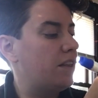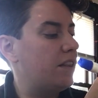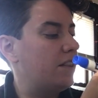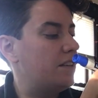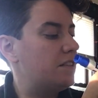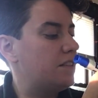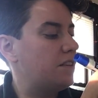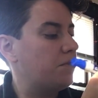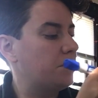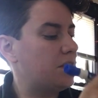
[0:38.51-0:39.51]
this is
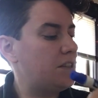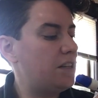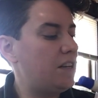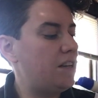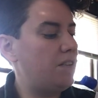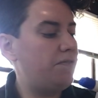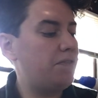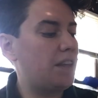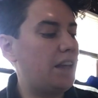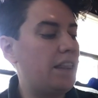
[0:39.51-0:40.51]
equal to C,
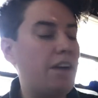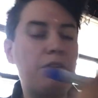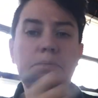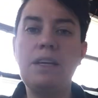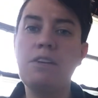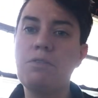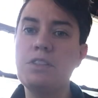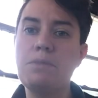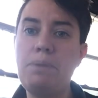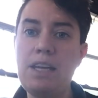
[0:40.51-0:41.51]
and that would be equal
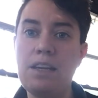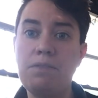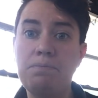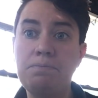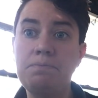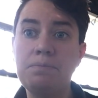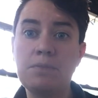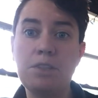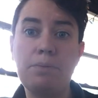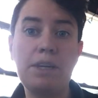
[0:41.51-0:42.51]
to B.
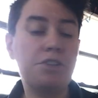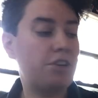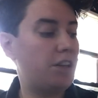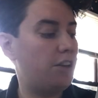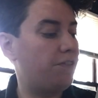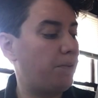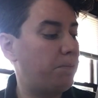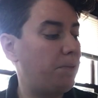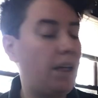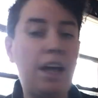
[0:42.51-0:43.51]
So make sure that you've
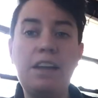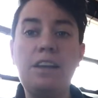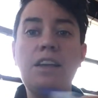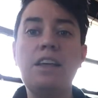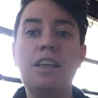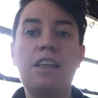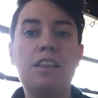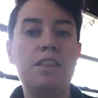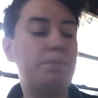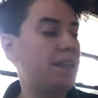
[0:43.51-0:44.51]
applied
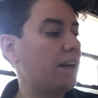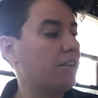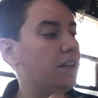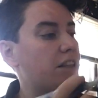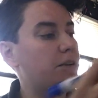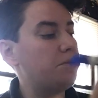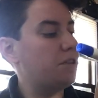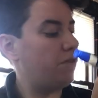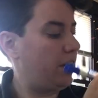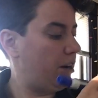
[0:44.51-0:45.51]
the Pythagorean theorem to
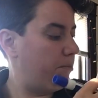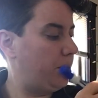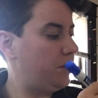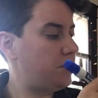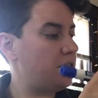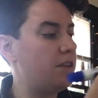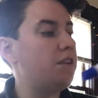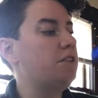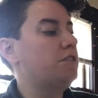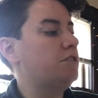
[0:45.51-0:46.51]
the right numbers.
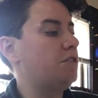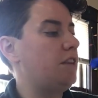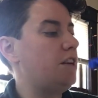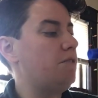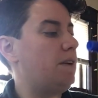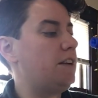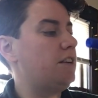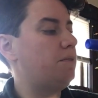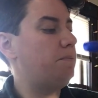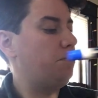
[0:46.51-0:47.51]
So then you end
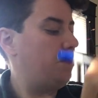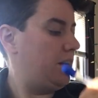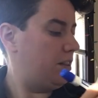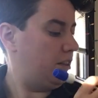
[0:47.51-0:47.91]
up with